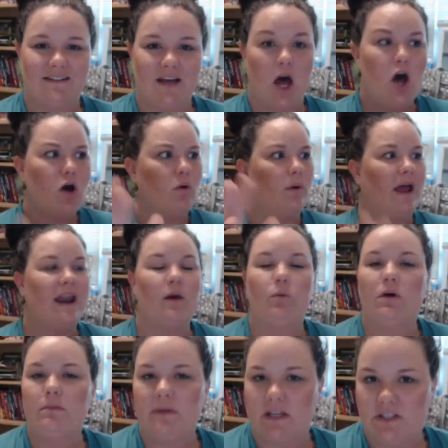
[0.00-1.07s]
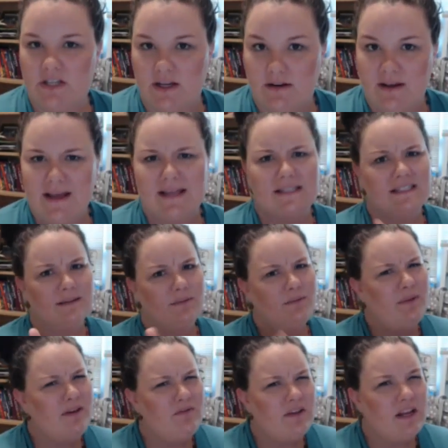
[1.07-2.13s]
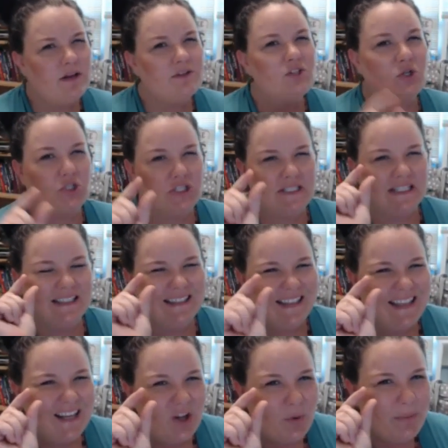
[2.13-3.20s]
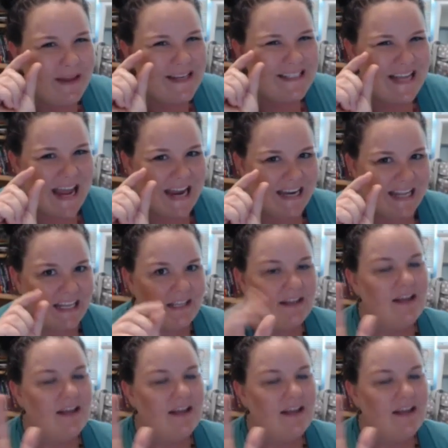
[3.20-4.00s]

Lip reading: Oh, and I will mention, some of my videos are just a little bit dated.